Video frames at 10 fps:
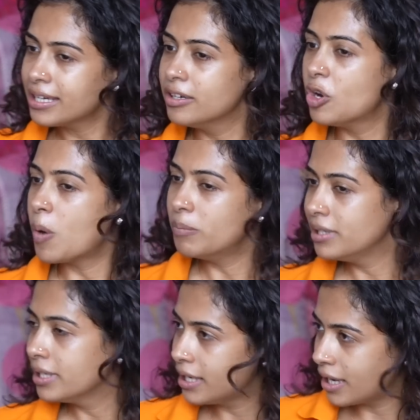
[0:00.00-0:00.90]
like
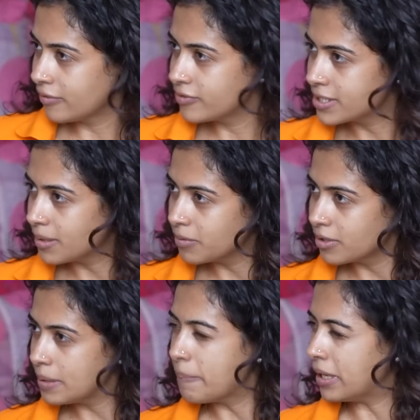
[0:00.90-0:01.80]
normal day life seem
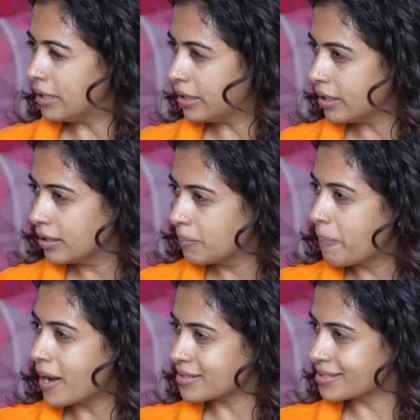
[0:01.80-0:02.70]
really mundane
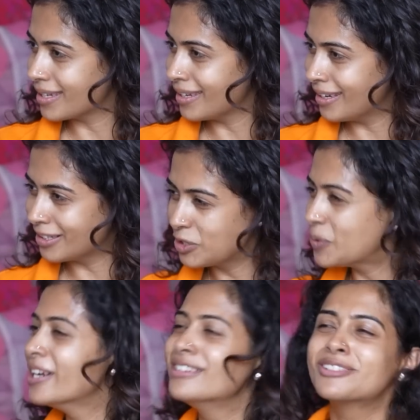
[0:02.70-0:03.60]
and passe? Like, do
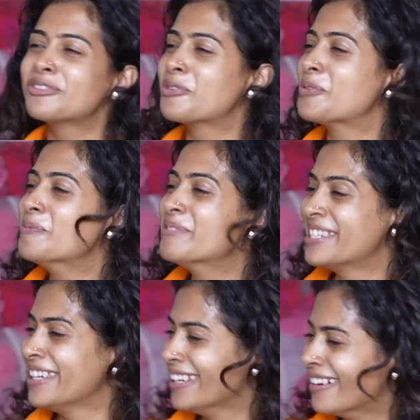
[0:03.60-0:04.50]
you enter a room
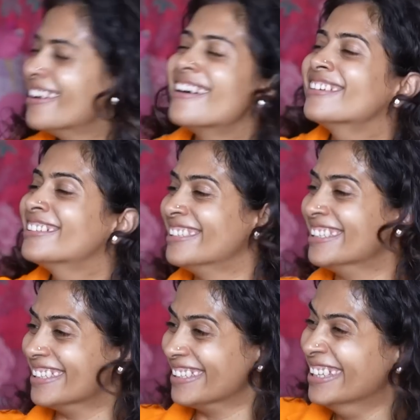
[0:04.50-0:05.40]
saying
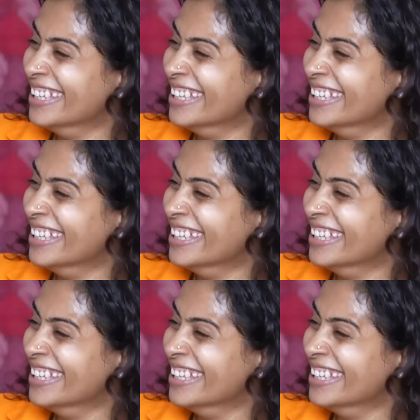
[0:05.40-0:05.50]
Anarkali?